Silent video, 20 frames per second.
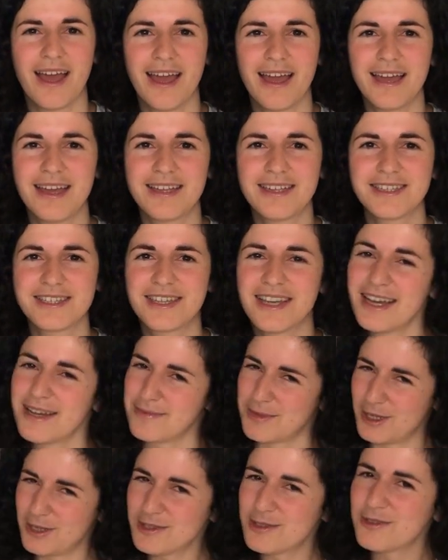And
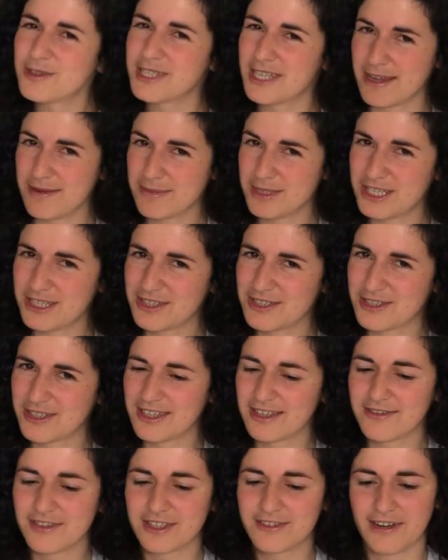I'm also tempted to
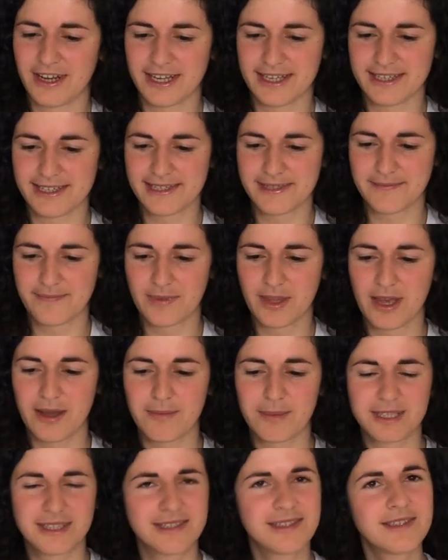give advice,
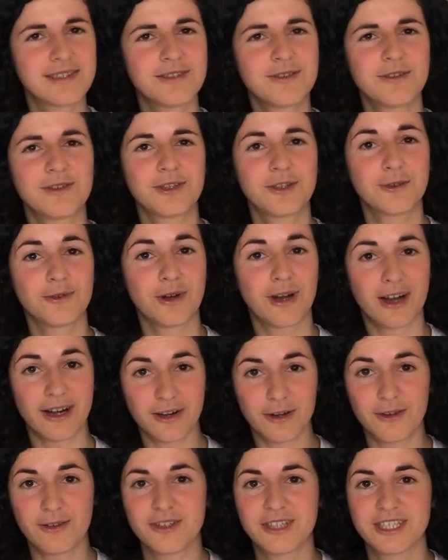but since you
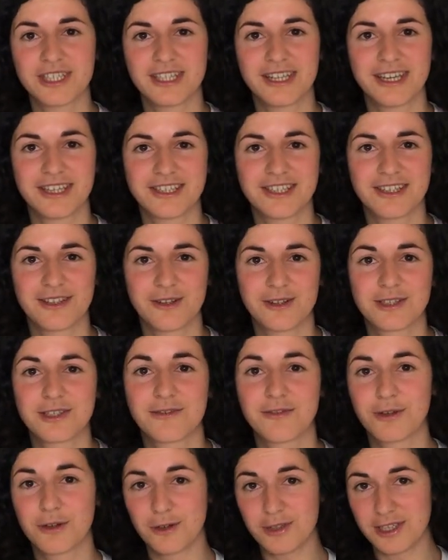are already getting
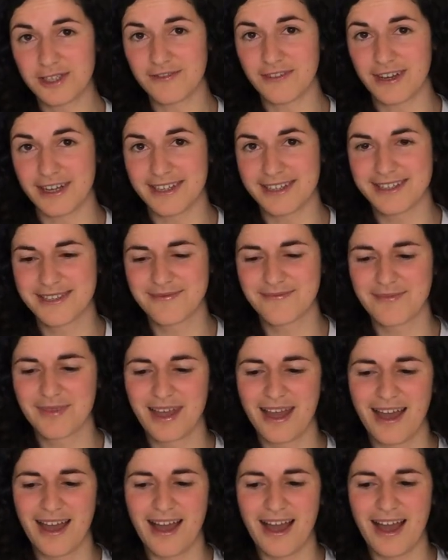lots of good advice,
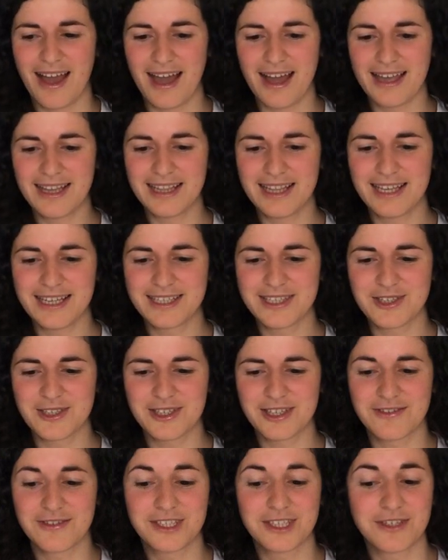I'd like to
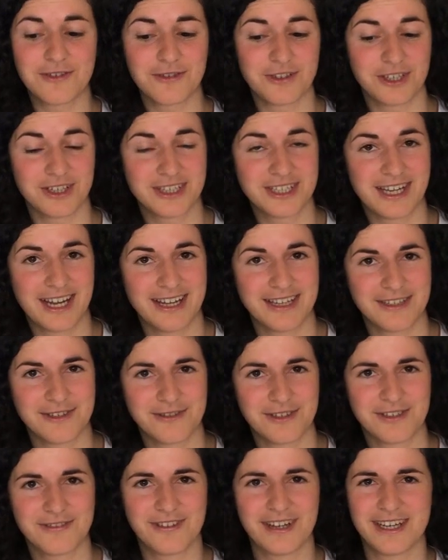give a different kind
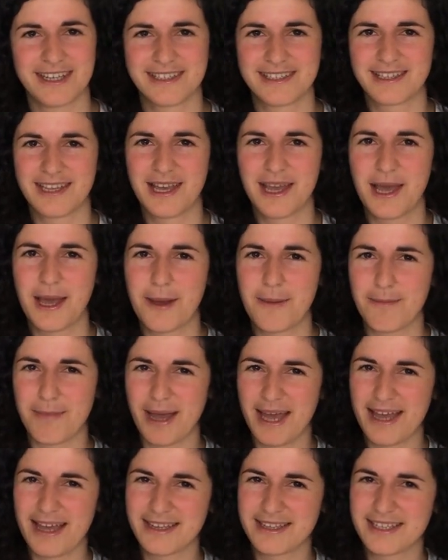of advice.
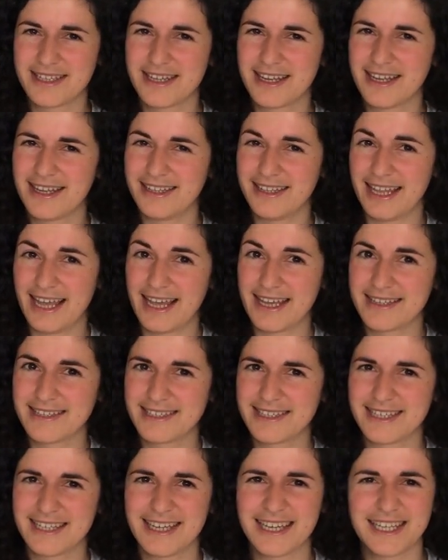Bad,
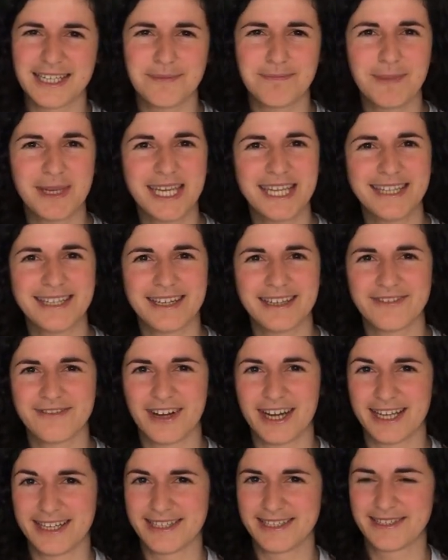nasty and mean
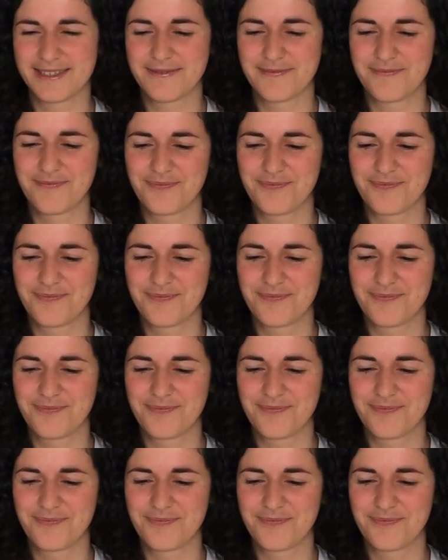advice.